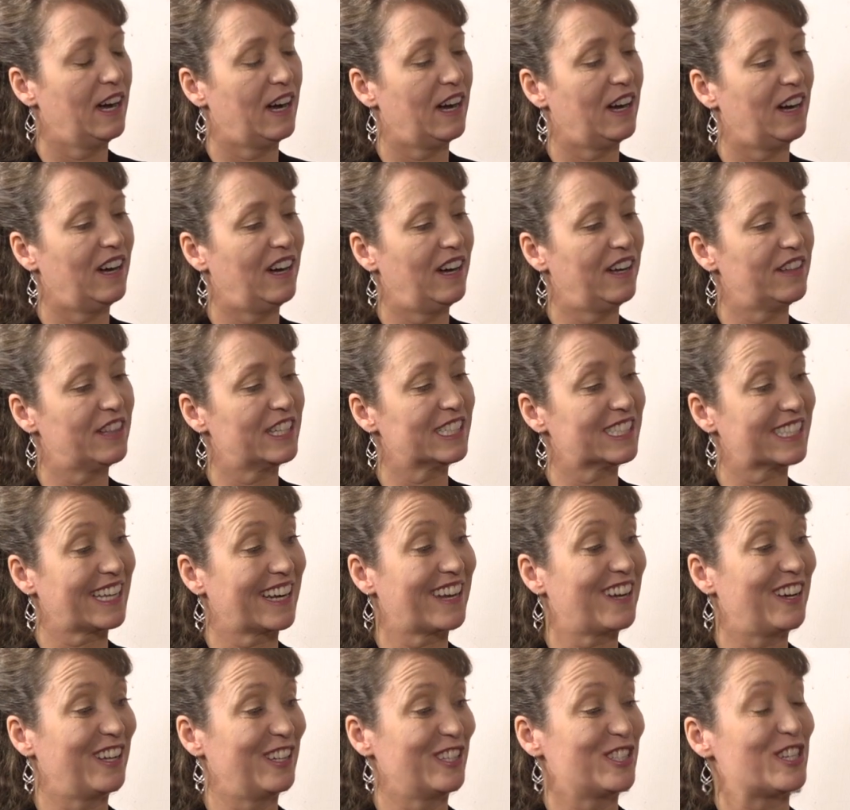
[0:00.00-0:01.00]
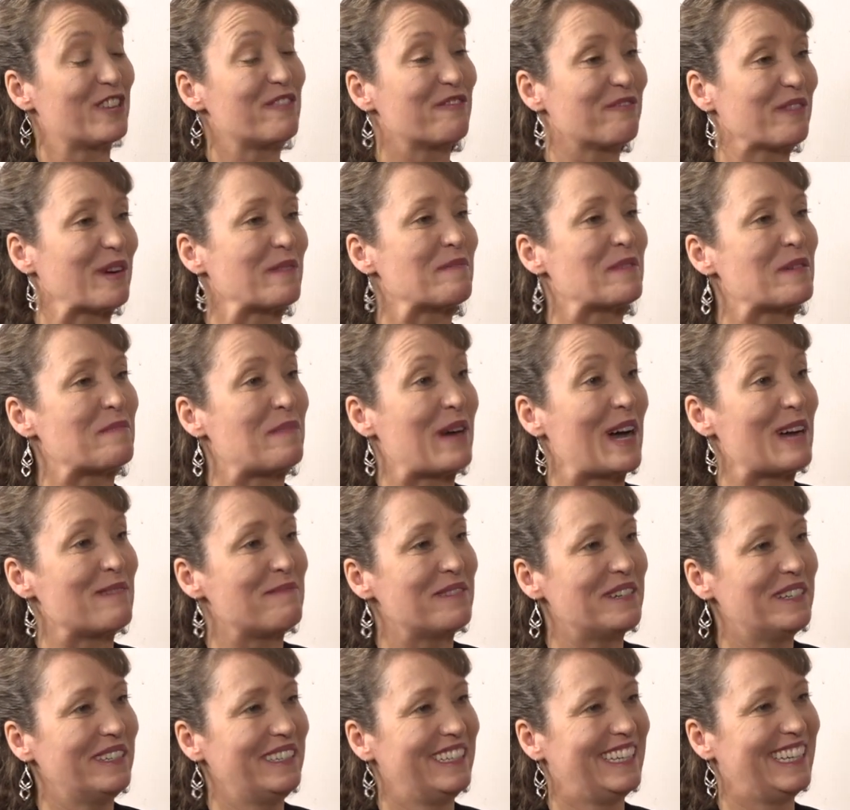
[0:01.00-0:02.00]
The psychology from the
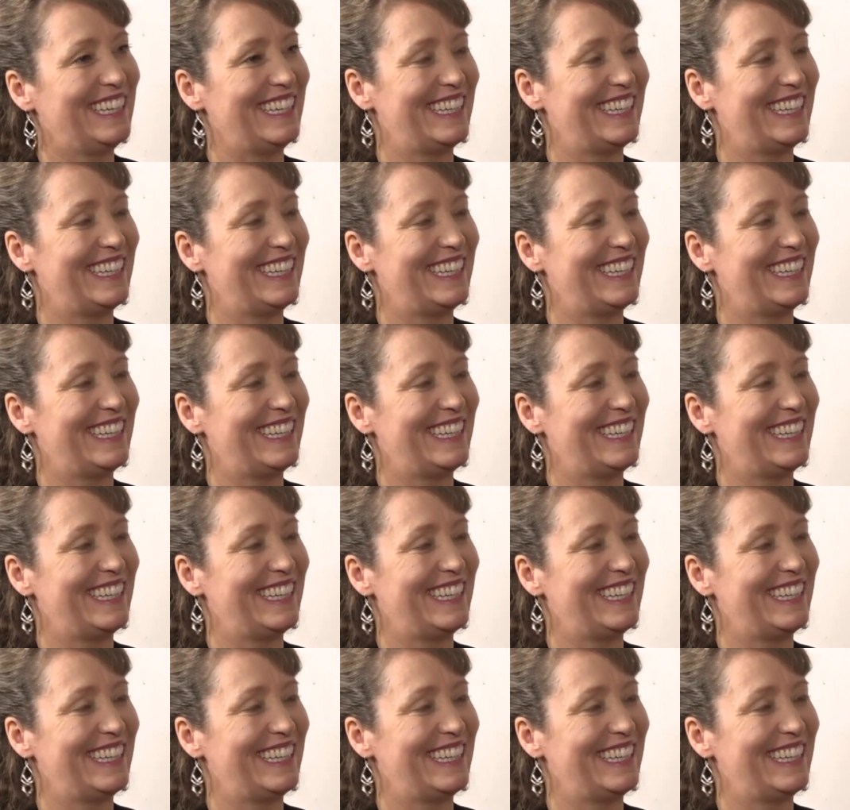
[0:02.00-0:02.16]
Bible